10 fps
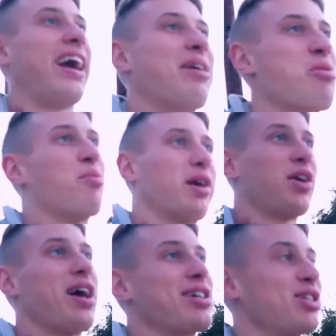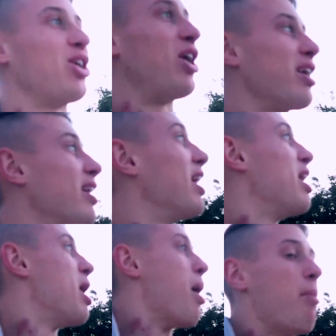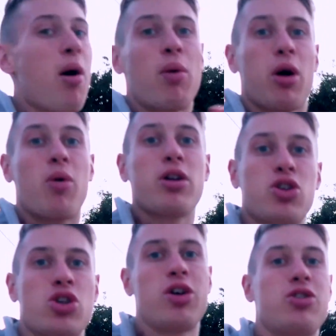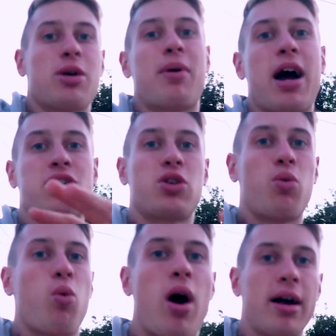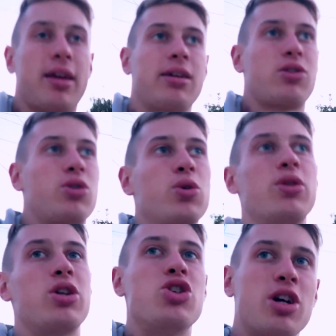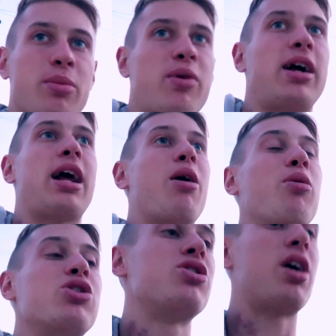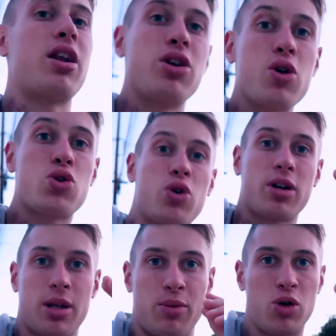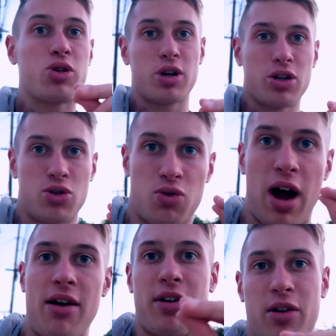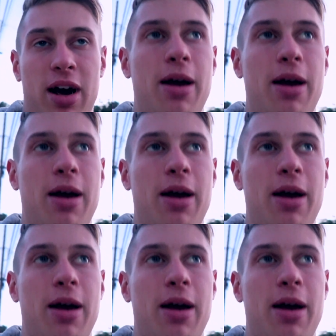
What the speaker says: and I'm gonna bring you guys along. But what I wanted to show you is I'm actually walking to the gym right now, which is unusual because I'm usually driving,